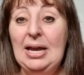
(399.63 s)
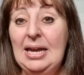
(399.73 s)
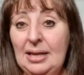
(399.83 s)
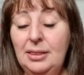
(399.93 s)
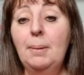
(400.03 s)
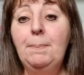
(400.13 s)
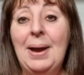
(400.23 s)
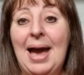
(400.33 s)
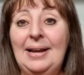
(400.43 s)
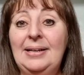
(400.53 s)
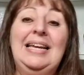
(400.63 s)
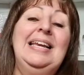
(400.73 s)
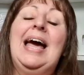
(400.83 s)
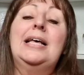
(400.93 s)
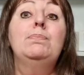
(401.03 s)
In the pattern,
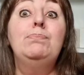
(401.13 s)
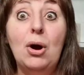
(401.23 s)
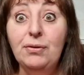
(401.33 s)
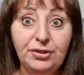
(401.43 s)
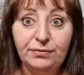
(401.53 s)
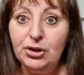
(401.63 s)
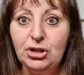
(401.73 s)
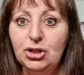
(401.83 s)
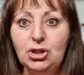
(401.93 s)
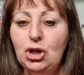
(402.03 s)
it has both the versions,